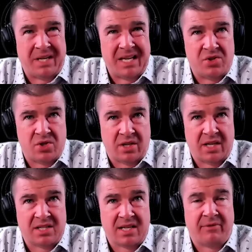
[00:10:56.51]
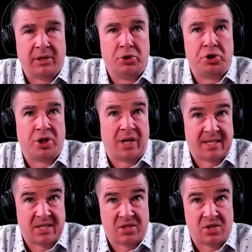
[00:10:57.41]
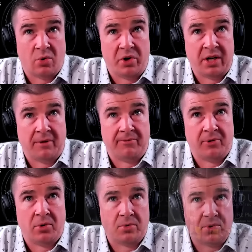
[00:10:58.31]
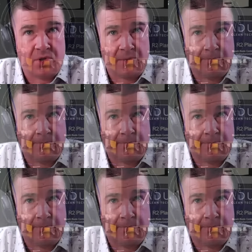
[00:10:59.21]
piece to this evolution as the story unfolds.